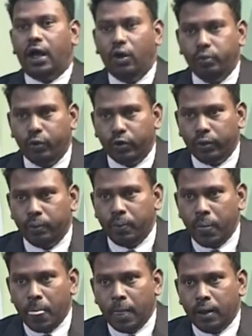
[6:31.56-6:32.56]
output.
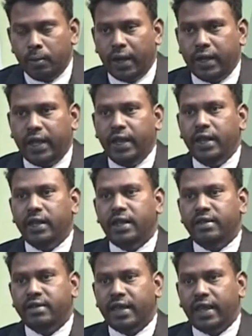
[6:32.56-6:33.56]
But in
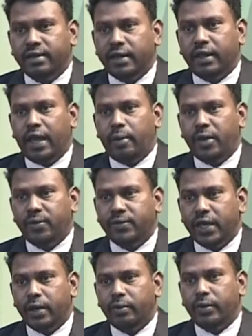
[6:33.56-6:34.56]
this case, in
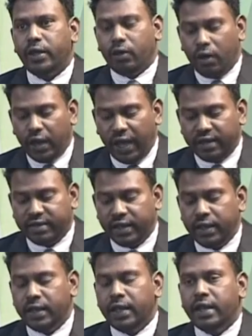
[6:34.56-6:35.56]
MFCA, we call as
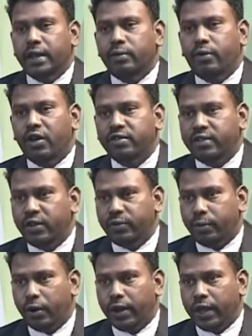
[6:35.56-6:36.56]
a
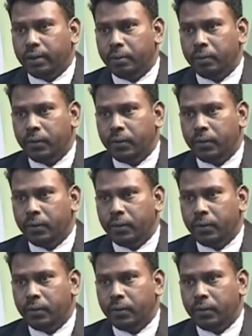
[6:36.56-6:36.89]
positive product.